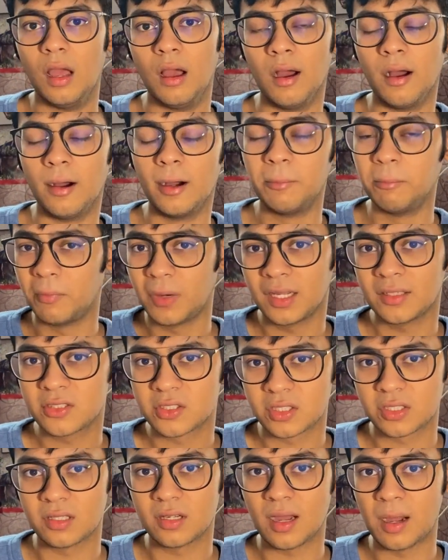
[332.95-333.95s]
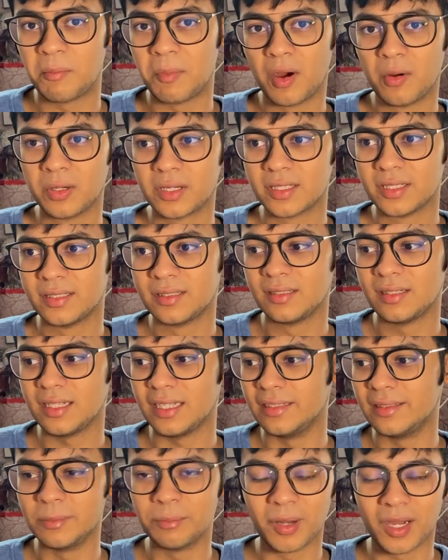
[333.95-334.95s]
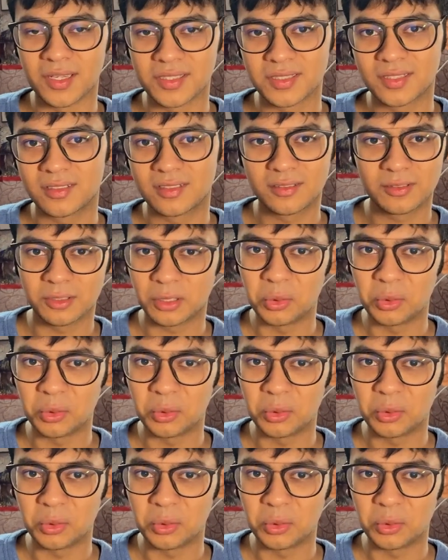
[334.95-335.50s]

much about it in the past